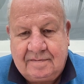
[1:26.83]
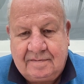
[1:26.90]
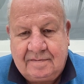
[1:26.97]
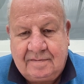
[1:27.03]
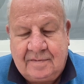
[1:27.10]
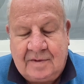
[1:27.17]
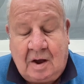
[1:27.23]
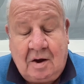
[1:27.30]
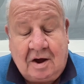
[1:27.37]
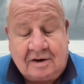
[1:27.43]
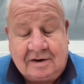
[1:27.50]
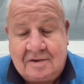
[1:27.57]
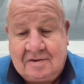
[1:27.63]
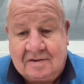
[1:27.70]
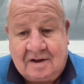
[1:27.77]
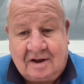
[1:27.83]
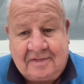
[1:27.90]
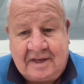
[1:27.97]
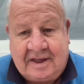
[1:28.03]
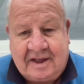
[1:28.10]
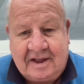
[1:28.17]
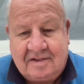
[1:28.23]
No, listen, I
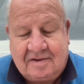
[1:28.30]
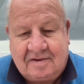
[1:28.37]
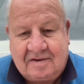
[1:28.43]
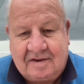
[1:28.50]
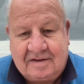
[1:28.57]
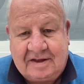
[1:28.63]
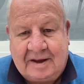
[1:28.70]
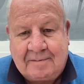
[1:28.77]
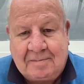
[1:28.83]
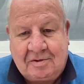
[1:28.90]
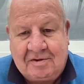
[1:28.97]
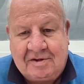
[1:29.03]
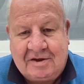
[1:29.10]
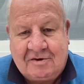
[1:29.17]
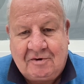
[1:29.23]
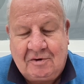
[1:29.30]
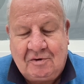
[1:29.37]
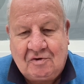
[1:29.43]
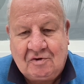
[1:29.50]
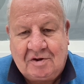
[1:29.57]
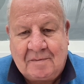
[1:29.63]
think it's absolutely crucial.